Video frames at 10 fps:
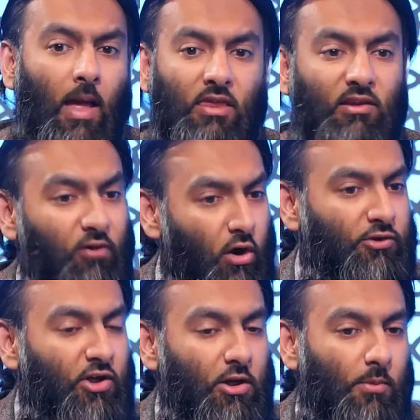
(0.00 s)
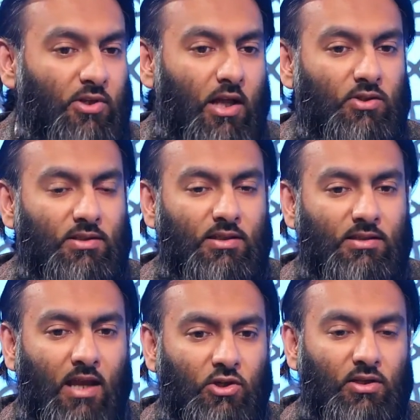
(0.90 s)
and the voluntary adoption
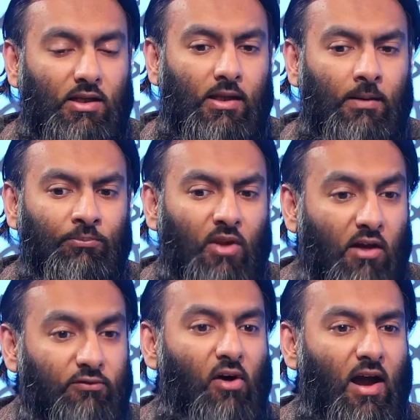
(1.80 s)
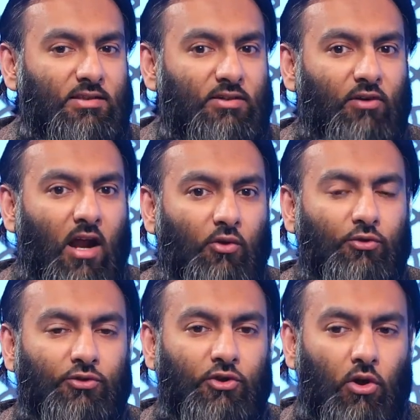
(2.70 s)
agencies nationally, advice around